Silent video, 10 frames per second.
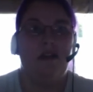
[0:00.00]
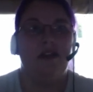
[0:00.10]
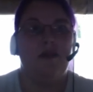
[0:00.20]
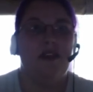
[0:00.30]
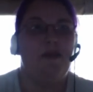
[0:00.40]

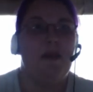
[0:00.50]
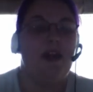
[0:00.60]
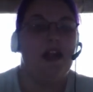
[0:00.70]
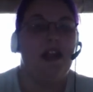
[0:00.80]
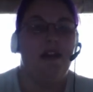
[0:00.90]
there's a bunch of
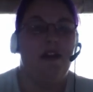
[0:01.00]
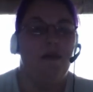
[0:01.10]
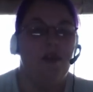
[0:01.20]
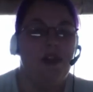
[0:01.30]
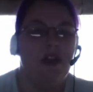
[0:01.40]
people out there that are
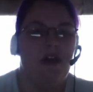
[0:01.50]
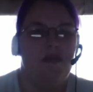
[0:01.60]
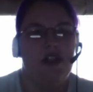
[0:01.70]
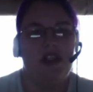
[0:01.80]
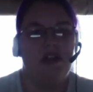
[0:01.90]
mooching off
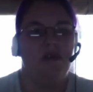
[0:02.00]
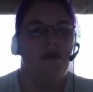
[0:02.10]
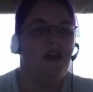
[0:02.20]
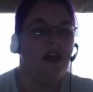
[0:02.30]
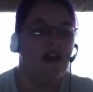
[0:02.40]
the system.
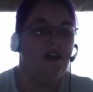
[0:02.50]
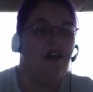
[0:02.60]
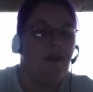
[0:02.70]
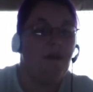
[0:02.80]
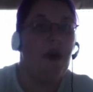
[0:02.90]
Now granted,
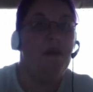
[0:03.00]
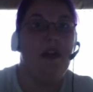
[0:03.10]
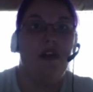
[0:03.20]
there probably